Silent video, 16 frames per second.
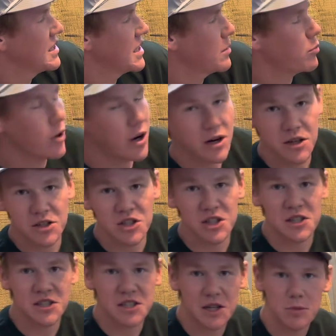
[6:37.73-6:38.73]
that Prodigy
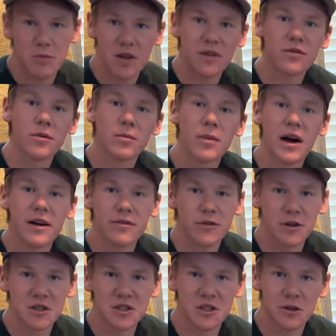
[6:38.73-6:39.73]
sent me from my
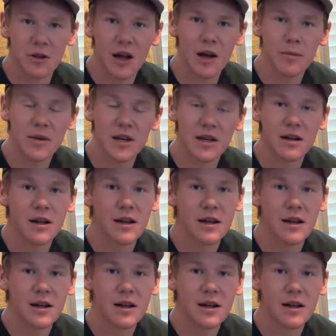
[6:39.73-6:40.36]
first allotment.